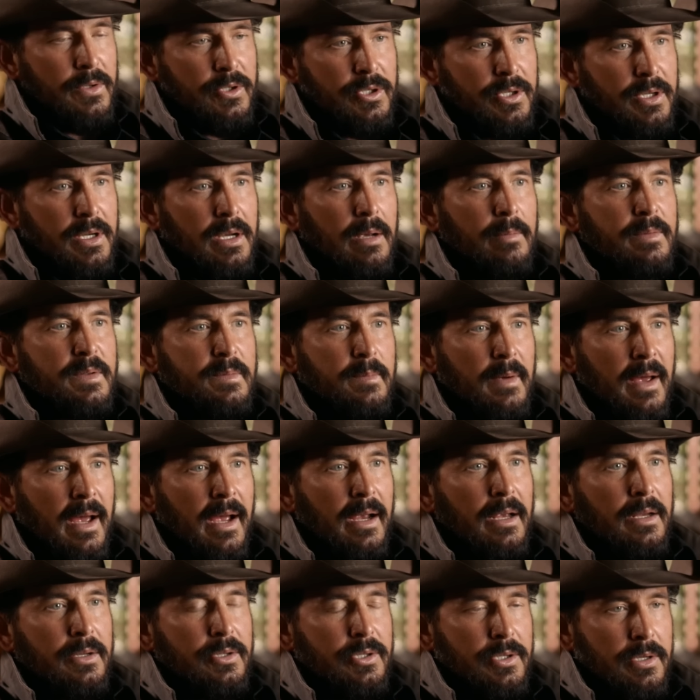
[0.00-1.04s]
When she comes
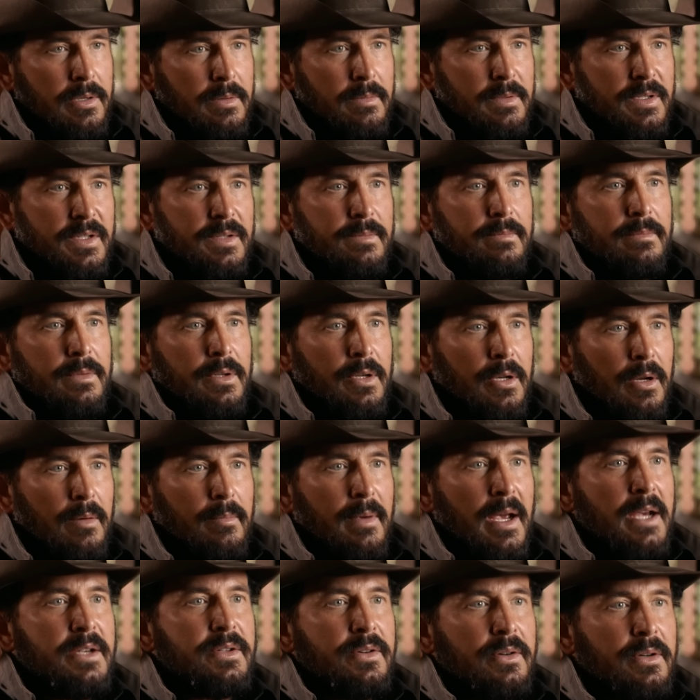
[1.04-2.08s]
back and she's, you
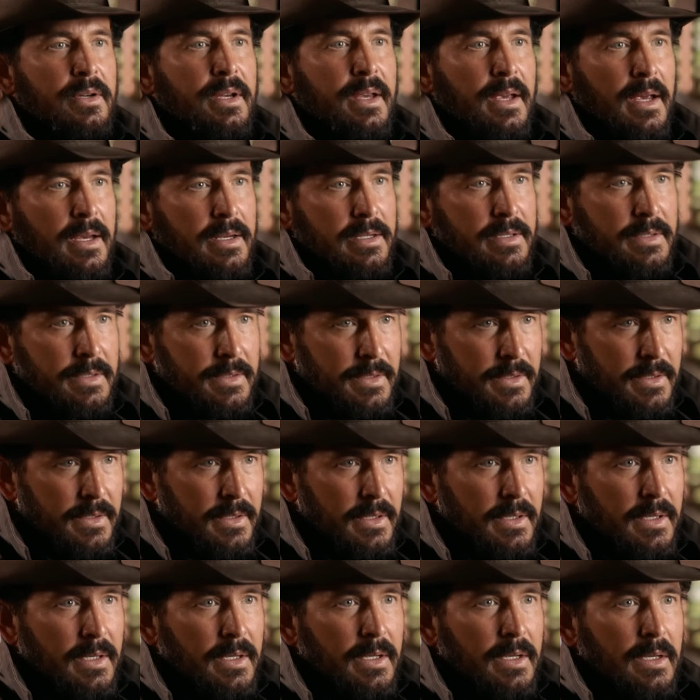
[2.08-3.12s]
know, makes her case
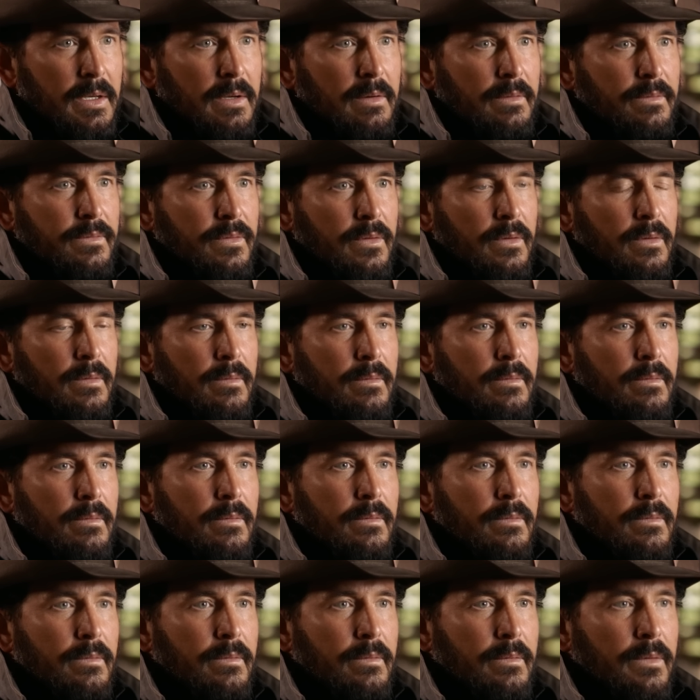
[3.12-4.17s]
for,
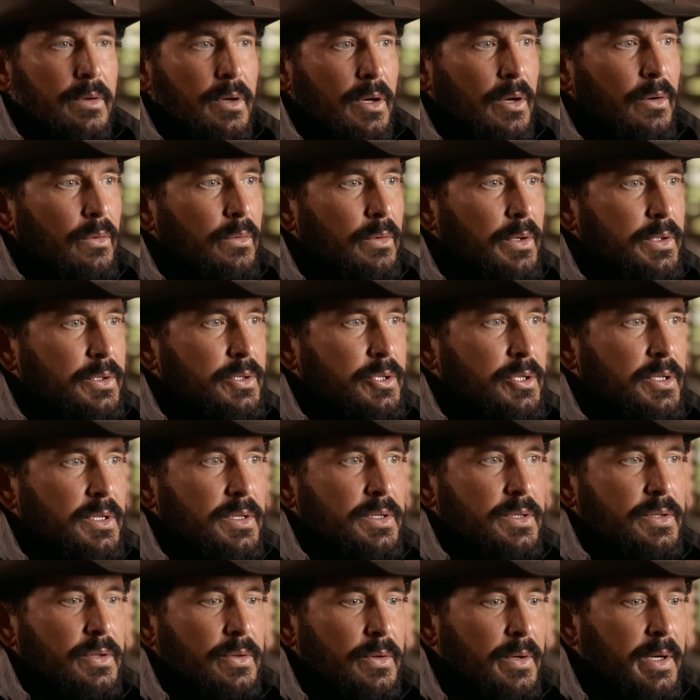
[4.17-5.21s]
you know, what
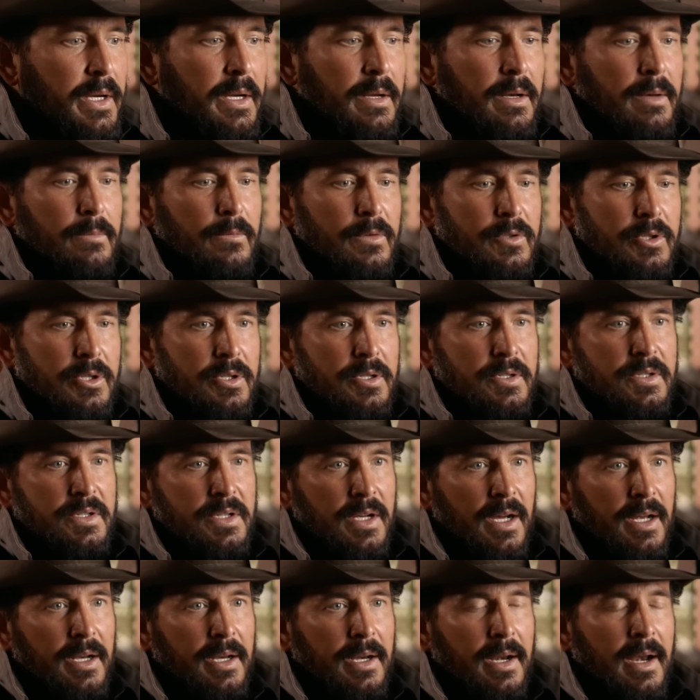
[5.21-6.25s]
she's doing and what she's
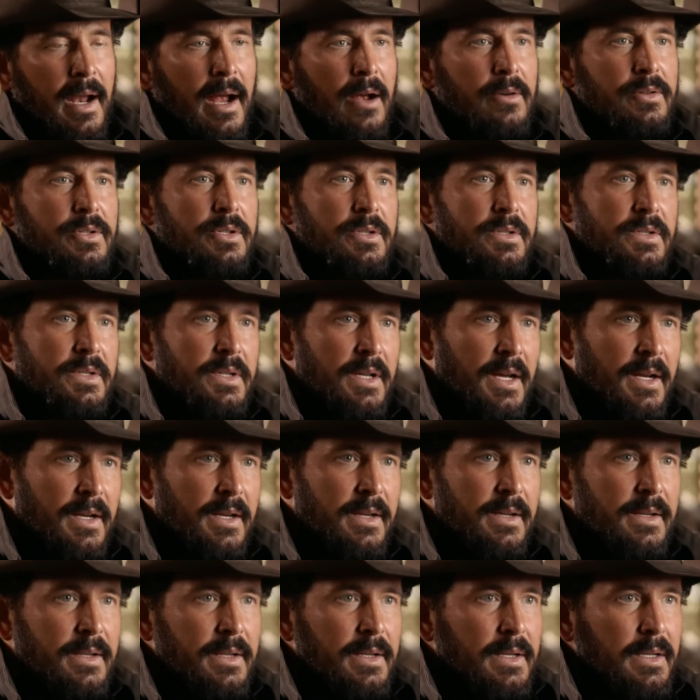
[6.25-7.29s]
done and how she's done
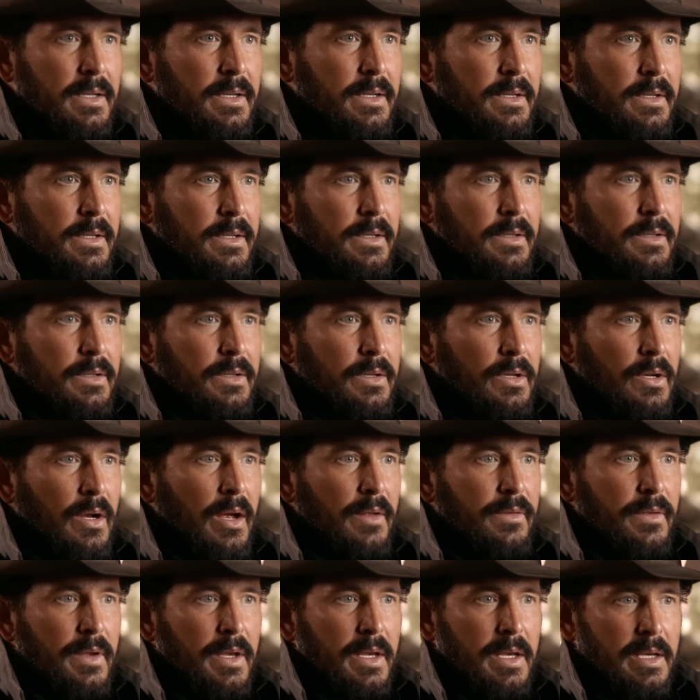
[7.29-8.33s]
it, you know,
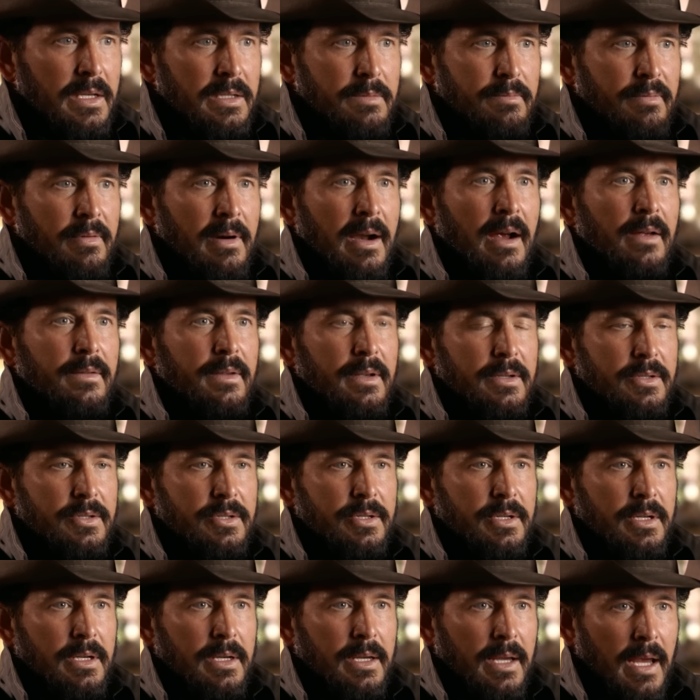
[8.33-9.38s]
I think he's proud that
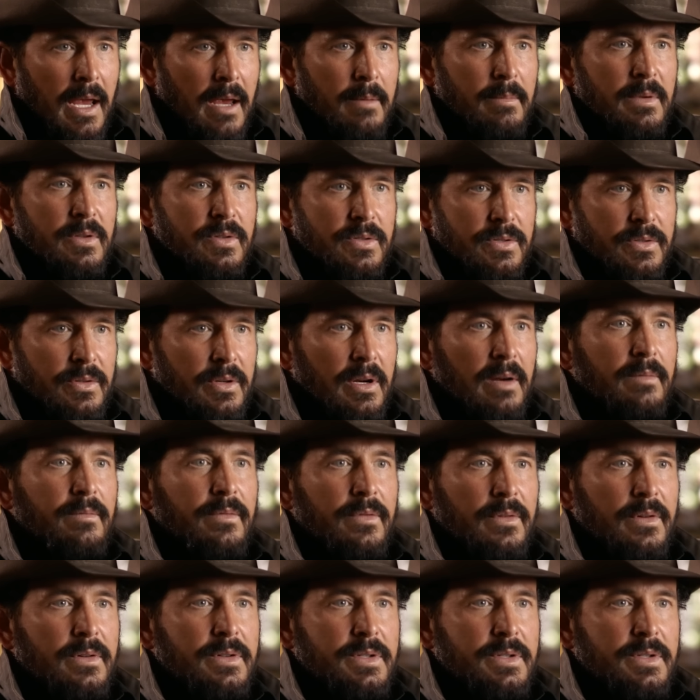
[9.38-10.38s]
she came and stood up for